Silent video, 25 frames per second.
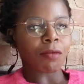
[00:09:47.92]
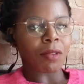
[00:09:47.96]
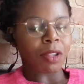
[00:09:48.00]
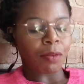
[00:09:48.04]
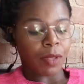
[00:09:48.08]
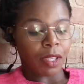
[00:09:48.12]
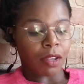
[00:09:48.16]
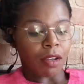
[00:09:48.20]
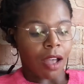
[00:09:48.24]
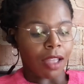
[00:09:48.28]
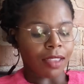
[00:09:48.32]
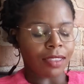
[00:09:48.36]

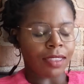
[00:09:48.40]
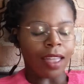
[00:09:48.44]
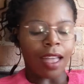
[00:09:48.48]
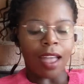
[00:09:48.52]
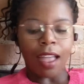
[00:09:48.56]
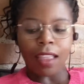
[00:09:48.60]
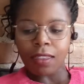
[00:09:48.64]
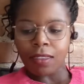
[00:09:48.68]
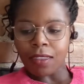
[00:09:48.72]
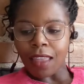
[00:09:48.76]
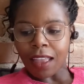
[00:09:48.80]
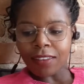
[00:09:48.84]
we got
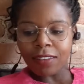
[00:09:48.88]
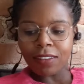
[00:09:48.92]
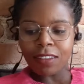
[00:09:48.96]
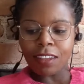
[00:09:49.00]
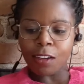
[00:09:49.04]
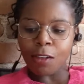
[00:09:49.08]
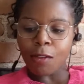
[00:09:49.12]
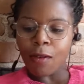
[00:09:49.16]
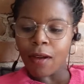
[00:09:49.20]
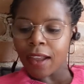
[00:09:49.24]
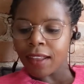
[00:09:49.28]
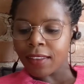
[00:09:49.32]
that
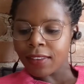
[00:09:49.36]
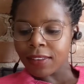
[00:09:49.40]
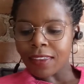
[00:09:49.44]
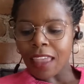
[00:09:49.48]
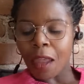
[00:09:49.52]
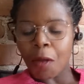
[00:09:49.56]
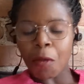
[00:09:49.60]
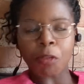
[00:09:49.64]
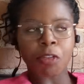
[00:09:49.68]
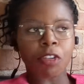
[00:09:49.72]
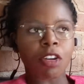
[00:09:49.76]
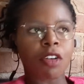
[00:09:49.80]
sequence,
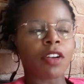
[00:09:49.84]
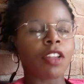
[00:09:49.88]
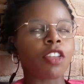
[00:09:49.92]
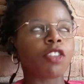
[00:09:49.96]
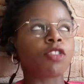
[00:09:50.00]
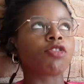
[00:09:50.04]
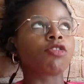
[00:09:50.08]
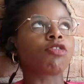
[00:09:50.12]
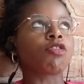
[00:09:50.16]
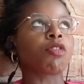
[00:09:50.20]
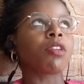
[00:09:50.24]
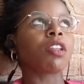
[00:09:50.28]
I was already
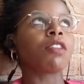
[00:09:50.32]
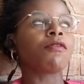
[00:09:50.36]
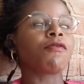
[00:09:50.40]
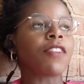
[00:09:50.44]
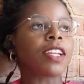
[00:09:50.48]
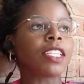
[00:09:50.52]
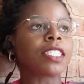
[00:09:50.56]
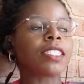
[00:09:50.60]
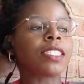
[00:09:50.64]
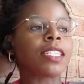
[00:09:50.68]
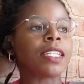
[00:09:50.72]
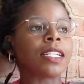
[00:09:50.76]
so
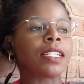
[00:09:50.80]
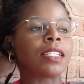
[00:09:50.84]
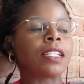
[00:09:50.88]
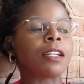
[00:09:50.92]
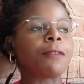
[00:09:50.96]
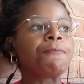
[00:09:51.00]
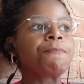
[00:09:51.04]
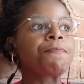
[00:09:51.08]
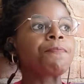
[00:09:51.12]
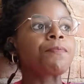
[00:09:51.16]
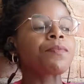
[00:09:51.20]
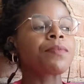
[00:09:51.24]

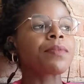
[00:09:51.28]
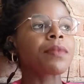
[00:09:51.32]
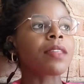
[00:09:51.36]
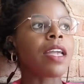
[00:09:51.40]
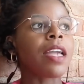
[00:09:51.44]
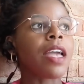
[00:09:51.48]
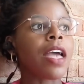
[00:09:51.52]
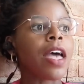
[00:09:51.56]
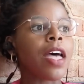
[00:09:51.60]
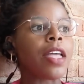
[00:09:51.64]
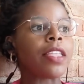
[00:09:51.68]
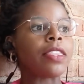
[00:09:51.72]
invested
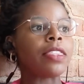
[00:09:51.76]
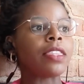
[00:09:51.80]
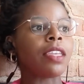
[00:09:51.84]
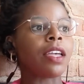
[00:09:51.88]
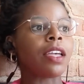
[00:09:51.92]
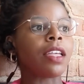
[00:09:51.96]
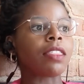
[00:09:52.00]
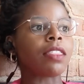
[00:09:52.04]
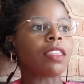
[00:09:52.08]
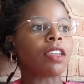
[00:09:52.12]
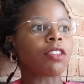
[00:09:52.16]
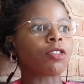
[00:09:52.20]

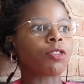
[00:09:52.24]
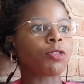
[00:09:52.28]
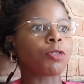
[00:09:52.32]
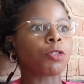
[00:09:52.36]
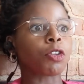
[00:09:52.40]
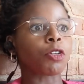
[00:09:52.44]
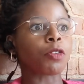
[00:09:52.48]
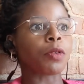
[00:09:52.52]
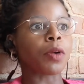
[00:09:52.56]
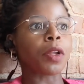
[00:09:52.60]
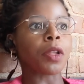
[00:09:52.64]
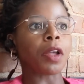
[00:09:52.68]
in the
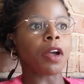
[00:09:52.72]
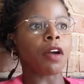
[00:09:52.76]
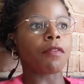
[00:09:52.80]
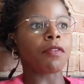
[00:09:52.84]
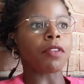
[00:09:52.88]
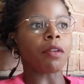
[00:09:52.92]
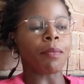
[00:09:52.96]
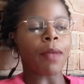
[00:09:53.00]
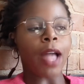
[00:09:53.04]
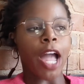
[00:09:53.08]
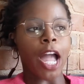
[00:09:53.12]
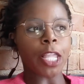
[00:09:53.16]
story
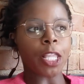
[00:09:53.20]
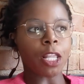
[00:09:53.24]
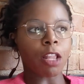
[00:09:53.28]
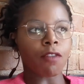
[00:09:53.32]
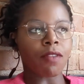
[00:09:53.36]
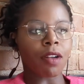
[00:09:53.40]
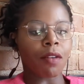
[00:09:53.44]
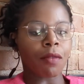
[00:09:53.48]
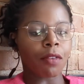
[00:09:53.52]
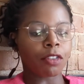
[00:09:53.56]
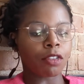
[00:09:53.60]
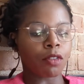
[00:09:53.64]
of the battle
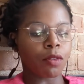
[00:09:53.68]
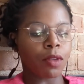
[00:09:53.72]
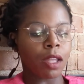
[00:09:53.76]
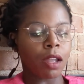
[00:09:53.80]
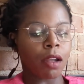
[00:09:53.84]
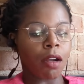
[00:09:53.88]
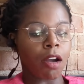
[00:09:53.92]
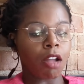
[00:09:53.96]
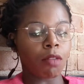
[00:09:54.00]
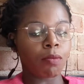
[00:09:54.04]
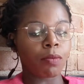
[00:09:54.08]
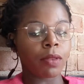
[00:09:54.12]
of what was
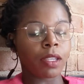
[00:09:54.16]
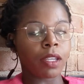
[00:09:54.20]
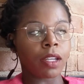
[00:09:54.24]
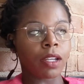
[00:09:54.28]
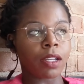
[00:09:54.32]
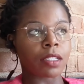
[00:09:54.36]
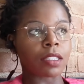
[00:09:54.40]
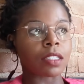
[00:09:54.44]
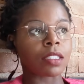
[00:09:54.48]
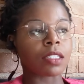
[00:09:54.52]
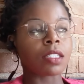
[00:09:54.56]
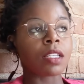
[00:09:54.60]
going on,
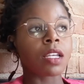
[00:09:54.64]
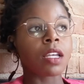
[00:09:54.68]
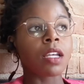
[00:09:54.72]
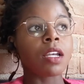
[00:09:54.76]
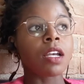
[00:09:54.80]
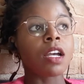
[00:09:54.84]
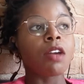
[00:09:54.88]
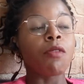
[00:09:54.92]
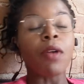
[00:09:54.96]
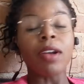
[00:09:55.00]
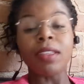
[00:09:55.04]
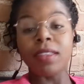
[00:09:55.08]
because
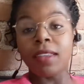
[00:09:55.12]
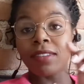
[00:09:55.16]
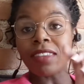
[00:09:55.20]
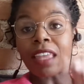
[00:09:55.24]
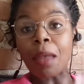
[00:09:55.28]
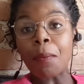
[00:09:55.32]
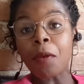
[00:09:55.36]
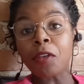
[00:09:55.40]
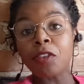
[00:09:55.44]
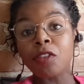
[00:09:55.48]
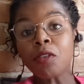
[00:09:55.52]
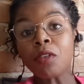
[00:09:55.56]
what this
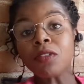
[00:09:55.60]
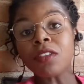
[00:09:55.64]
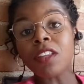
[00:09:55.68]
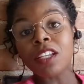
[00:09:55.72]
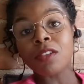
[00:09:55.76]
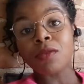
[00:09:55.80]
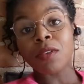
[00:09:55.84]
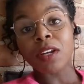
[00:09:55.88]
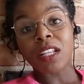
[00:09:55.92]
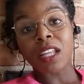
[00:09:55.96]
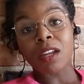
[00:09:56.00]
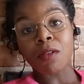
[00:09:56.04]
episode
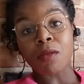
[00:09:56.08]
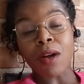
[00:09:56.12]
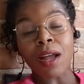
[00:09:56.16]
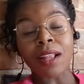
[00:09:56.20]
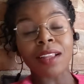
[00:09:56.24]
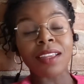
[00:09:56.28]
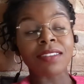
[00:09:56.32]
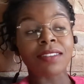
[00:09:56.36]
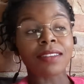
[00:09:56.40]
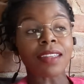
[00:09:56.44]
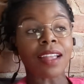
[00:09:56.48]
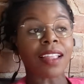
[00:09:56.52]
did really
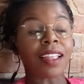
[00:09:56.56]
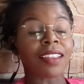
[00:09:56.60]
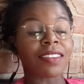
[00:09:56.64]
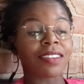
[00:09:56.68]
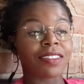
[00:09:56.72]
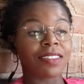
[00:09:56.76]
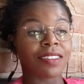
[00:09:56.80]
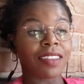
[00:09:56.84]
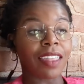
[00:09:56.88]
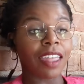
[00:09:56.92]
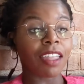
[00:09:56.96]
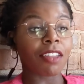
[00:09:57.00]
well is that it
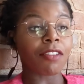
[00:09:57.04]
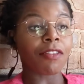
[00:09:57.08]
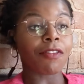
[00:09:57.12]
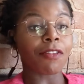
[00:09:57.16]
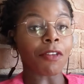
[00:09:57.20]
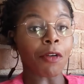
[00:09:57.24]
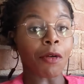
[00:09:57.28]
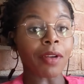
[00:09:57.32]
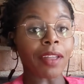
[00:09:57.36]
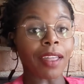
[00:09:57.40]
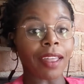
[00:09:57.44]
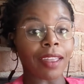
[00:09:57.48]
stayed
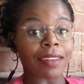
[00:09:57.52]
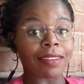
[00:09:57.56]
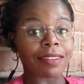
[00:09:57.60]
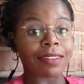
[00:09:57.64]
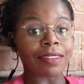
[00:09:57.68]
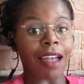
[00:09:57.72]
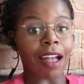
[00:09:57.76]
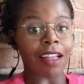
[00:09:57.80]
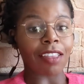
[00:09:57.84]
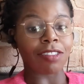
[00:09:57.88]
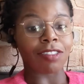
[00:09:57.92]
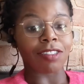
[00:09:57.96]

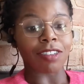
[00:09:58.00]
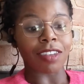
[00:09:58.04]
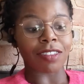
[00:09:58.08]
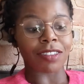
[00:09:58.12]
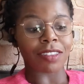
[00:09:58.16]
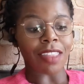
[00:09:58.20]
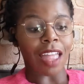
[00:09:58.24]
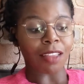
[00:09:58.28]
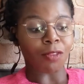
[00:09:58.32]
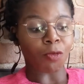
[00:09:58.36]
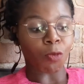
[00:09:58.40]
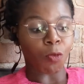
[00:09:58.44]
focused on
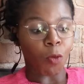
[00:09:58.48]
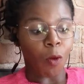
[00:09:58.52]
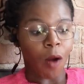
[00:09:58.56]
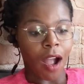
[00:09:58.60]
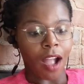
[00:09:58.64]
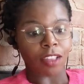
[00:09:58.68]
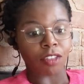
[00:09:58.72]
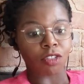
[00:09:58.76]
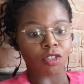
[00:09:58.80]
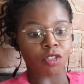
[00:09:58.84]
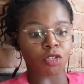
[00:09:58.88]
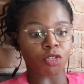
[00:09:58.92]
just that
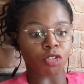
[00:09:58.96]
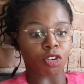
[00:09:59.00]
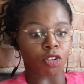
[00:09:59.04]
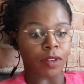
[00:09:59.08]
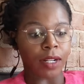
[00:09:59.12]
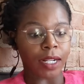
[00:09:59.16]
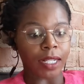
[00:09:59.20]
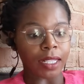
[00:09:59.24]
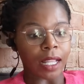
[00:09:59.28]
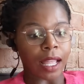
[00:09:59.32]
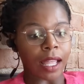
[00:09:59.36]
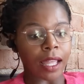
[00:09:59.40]
one
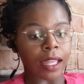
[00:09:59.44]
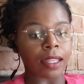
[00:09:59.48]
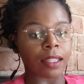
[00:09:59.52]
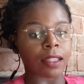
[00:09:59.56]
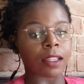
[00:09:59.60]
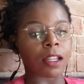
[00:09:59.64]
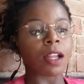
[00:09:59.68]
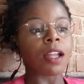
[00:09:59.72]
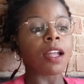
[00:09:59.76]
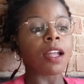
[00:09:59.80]
storyline